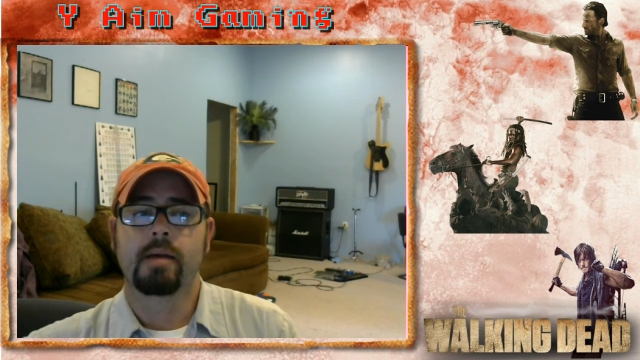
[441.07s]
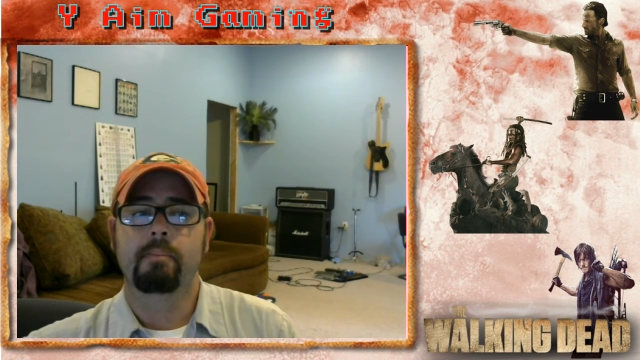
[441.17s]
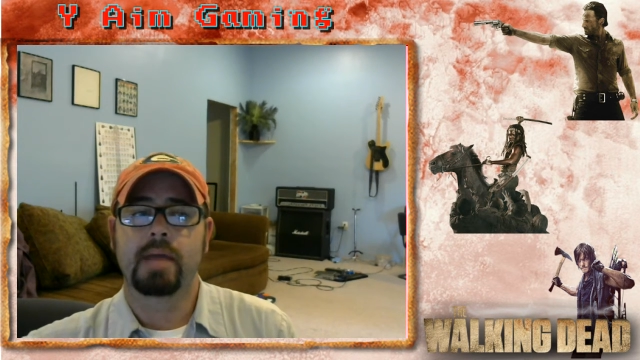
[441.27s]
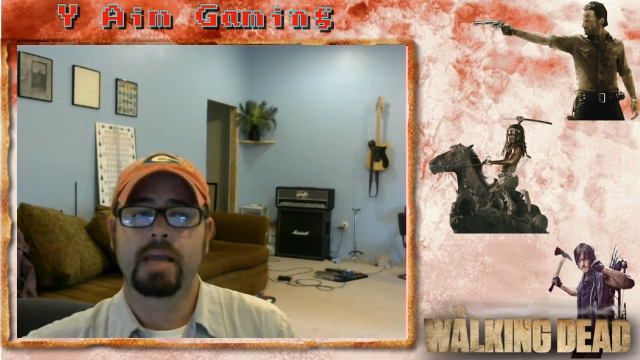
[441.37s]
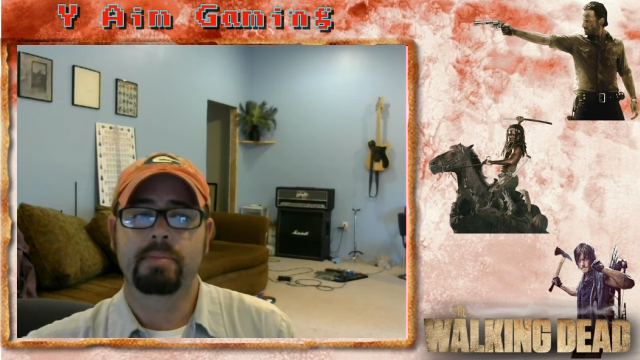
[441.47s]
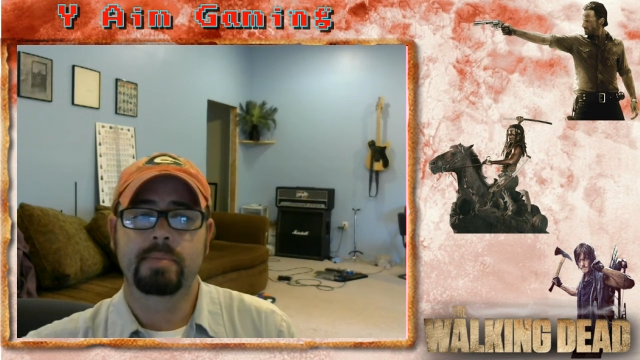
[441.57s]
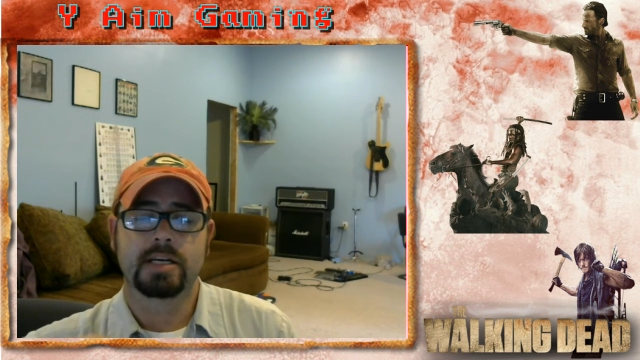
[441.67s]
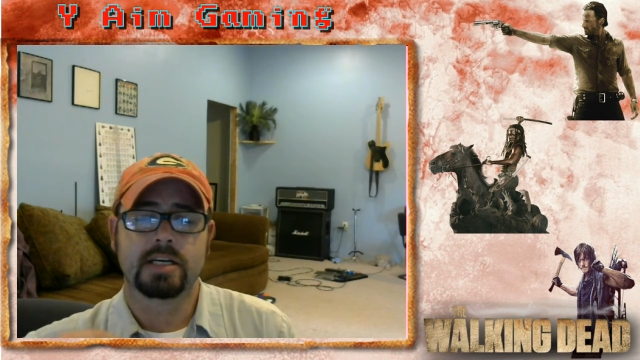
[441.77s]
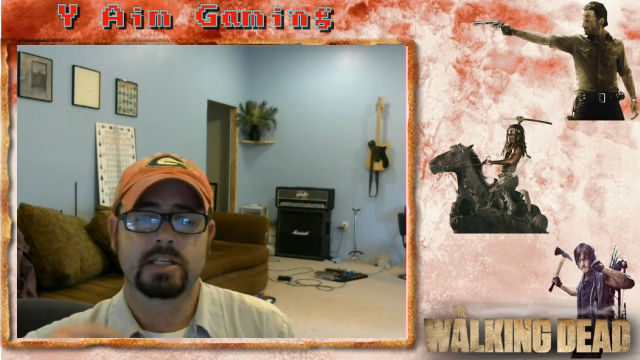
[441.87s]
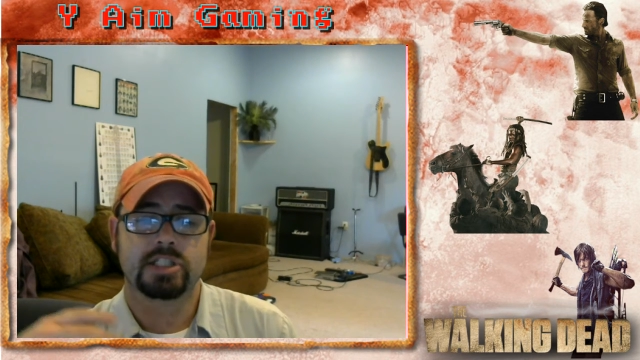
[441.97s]
Maybe
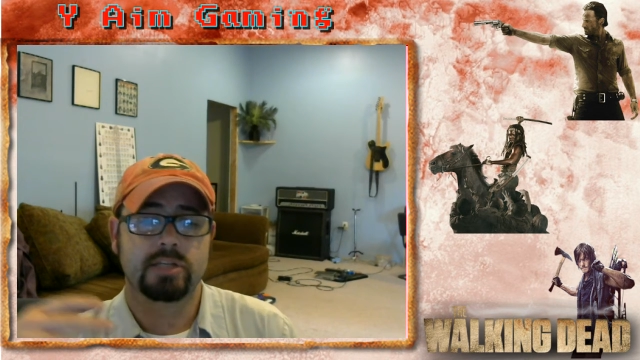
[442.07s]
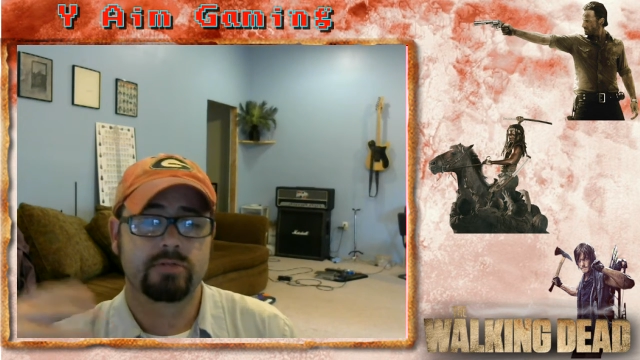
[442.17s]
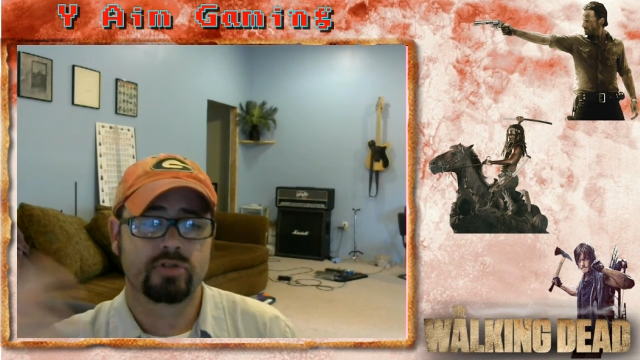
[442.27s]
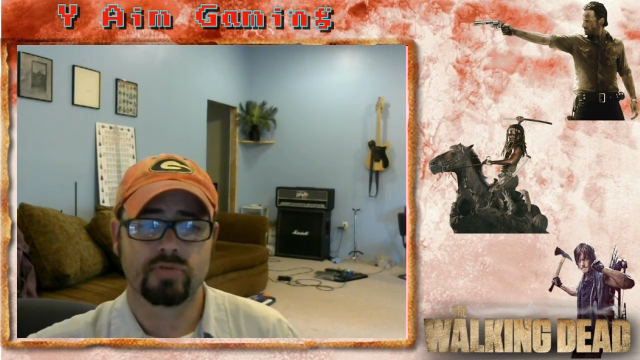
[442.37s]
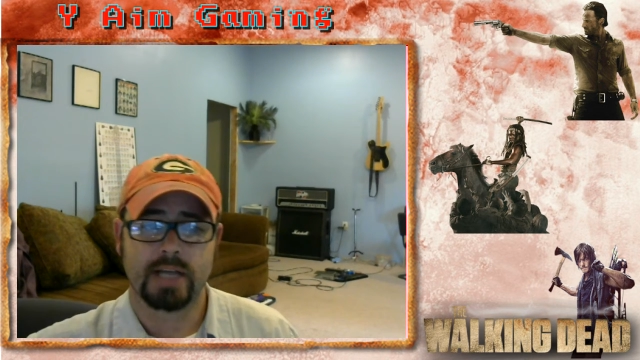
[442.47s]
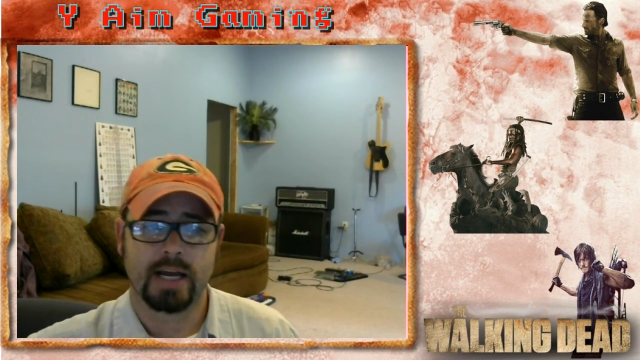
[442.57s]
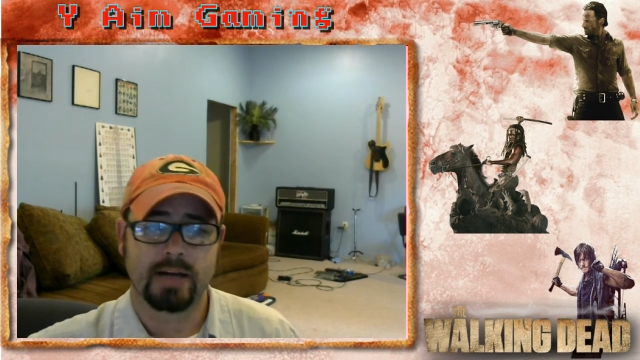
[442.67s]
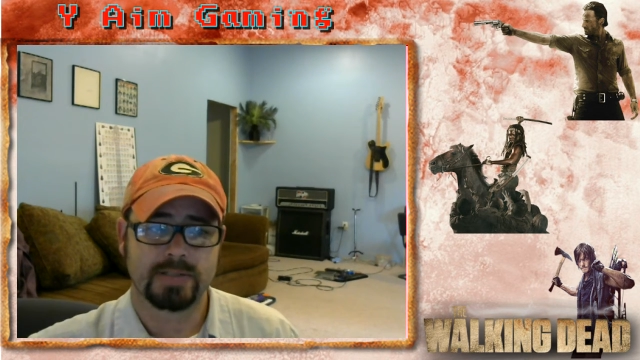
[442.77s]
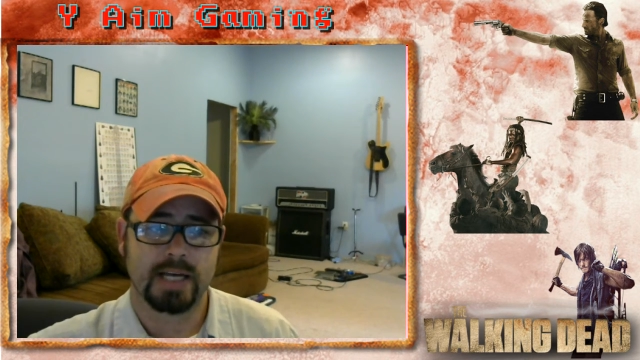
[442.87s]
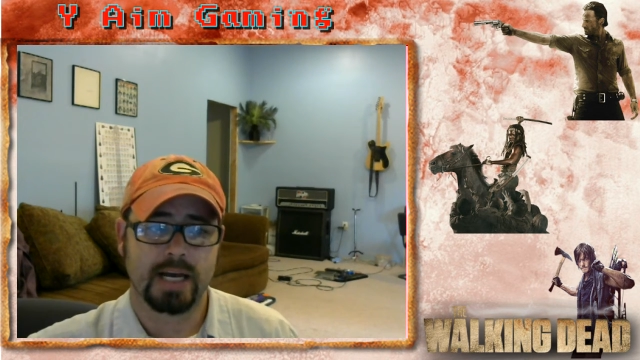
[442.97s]
because she was from the
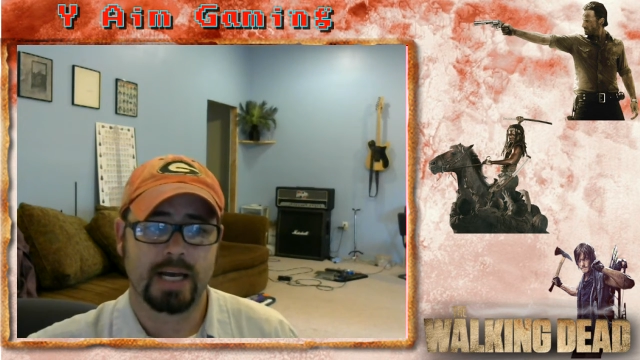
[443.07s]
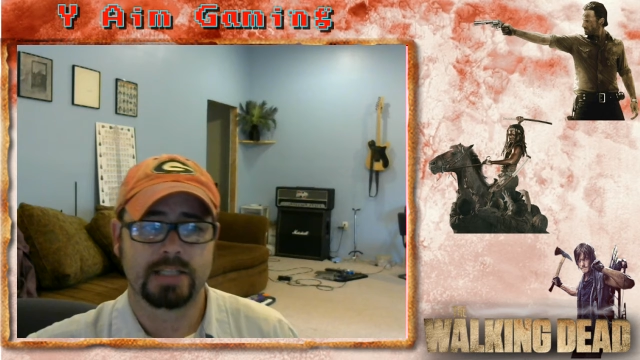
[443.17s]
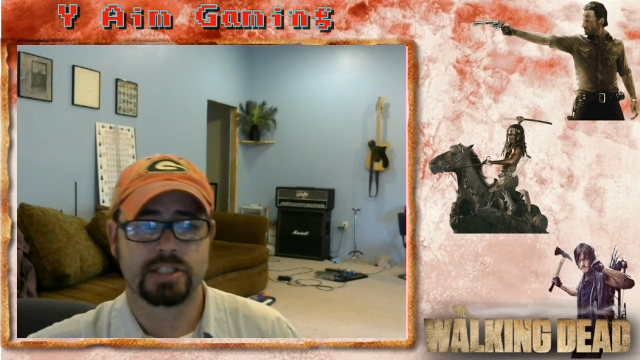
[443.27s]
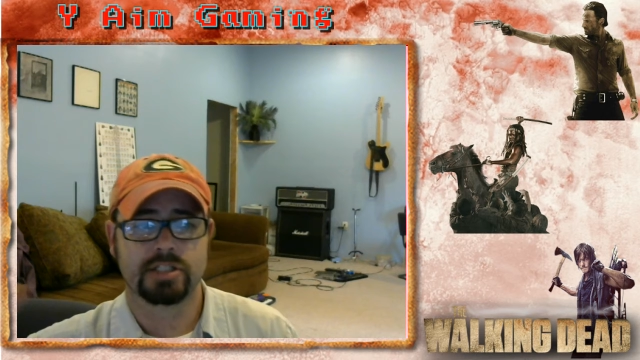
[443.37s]
outside,